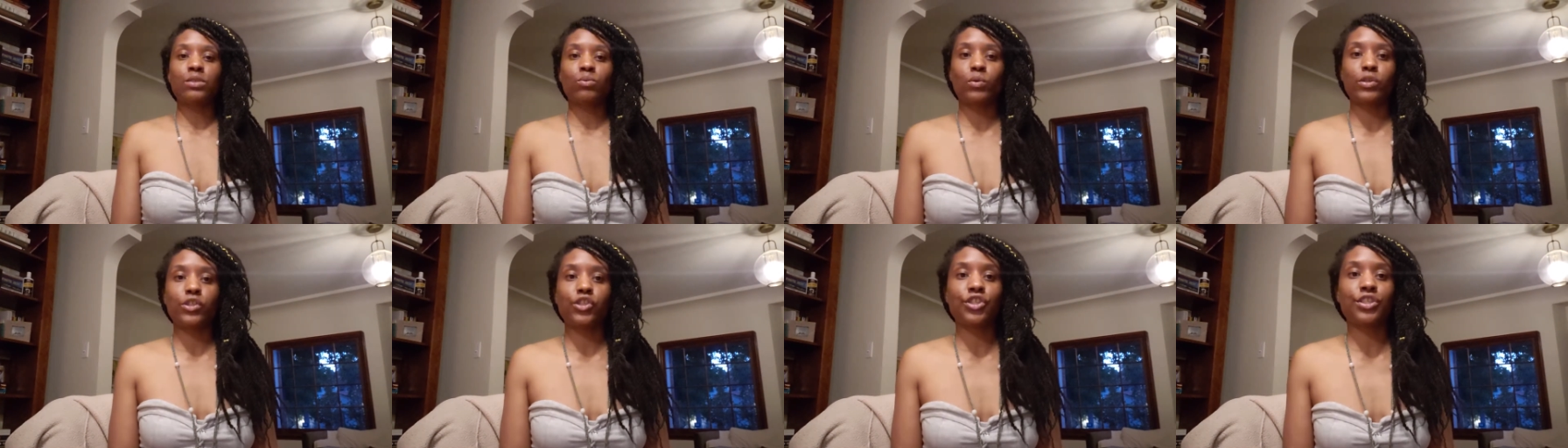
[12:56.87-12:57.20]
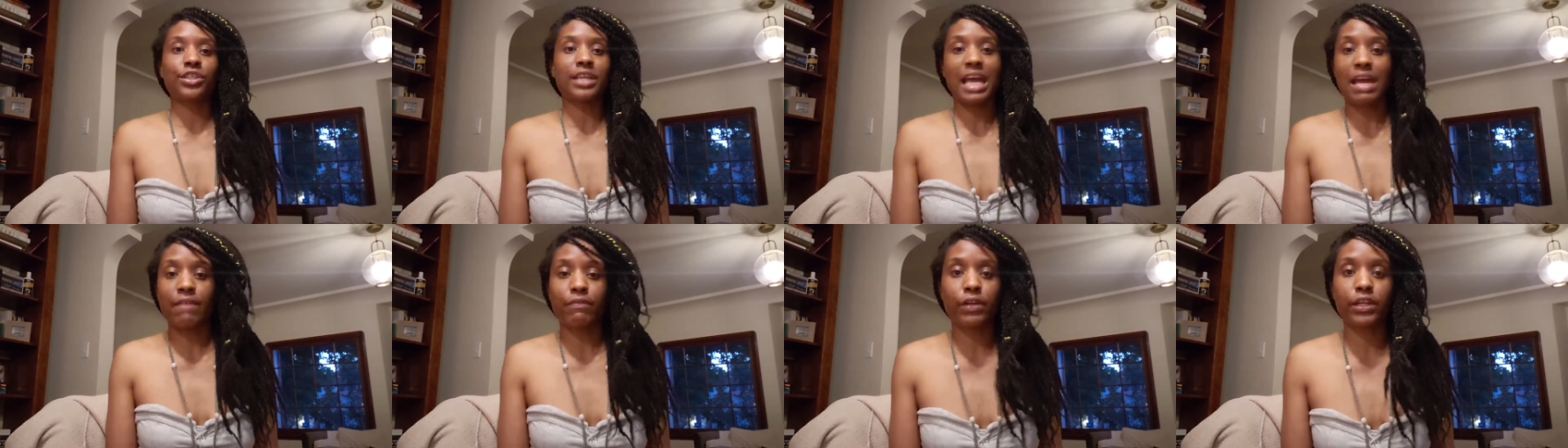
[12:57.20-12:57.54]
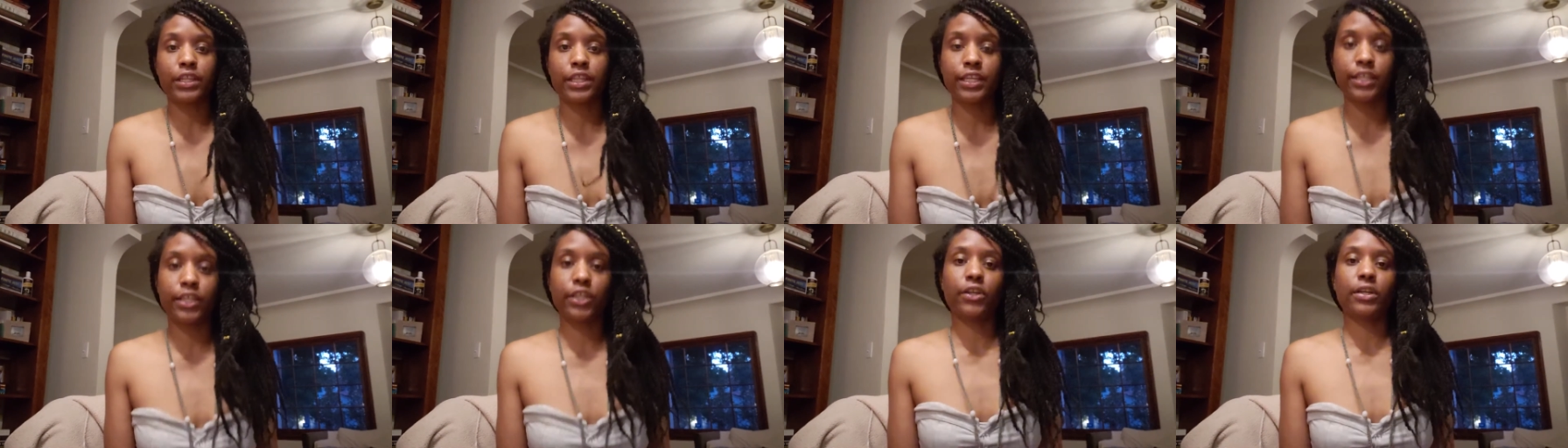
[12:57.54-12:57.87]
which is
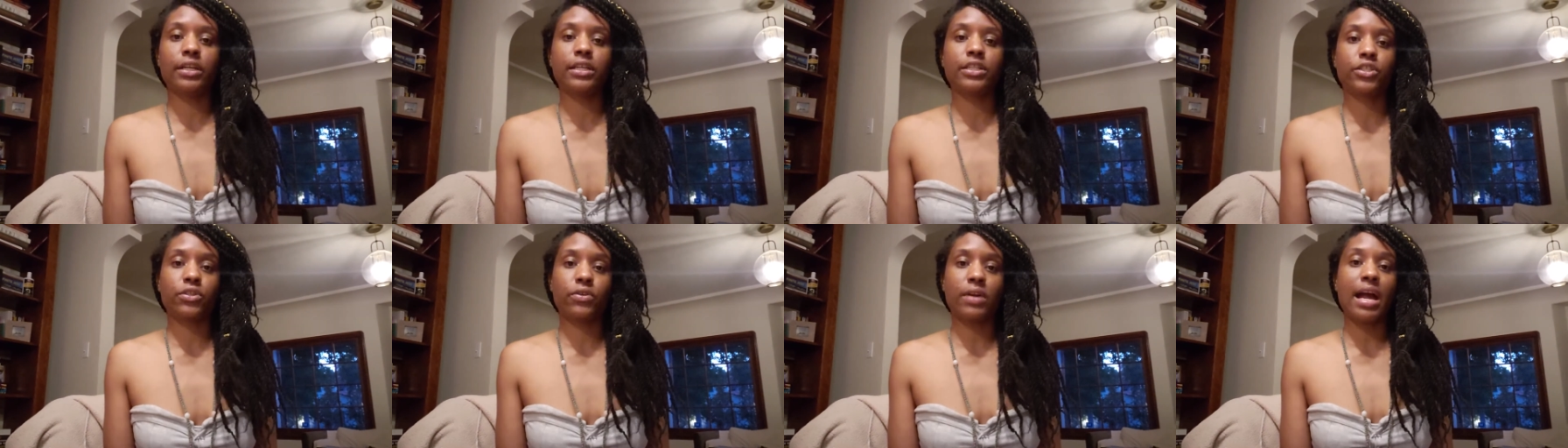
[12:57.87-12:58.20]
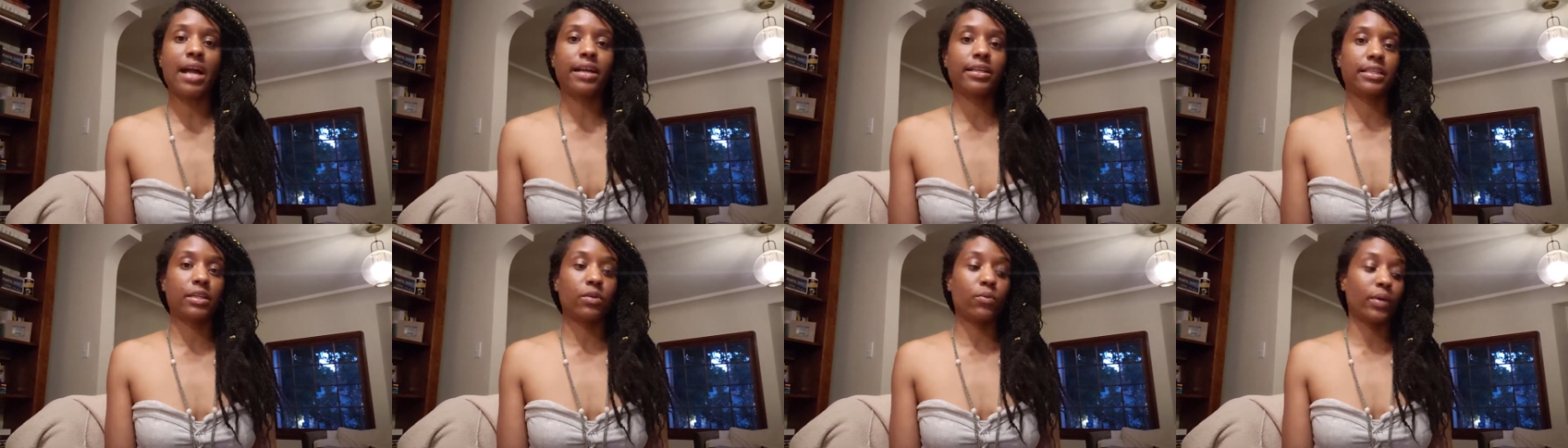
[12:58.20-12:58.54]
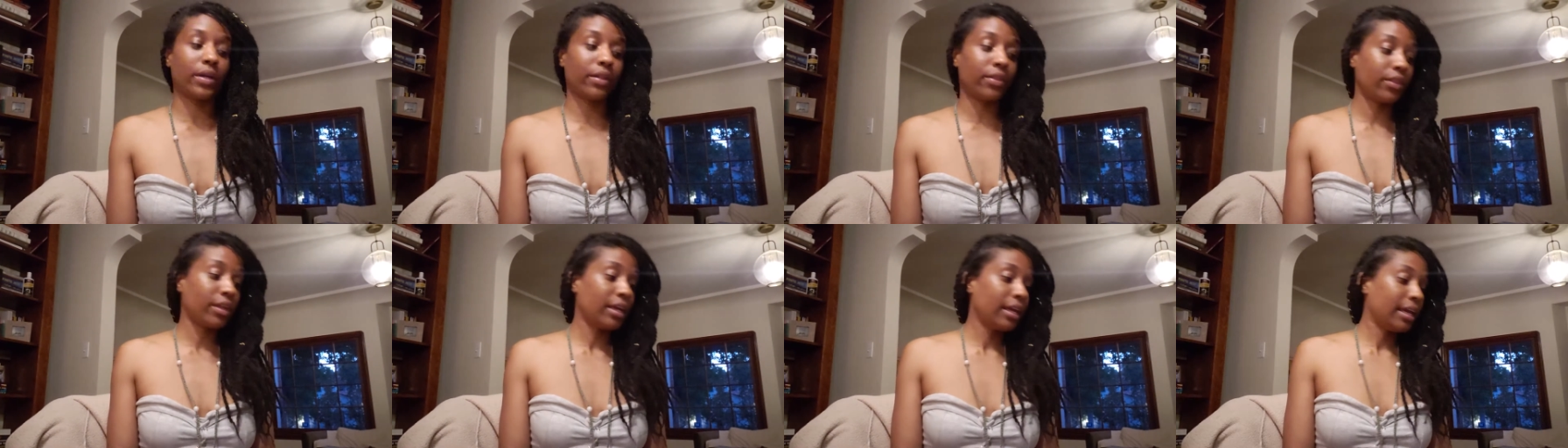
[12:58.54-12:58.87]
everything you're interacting with,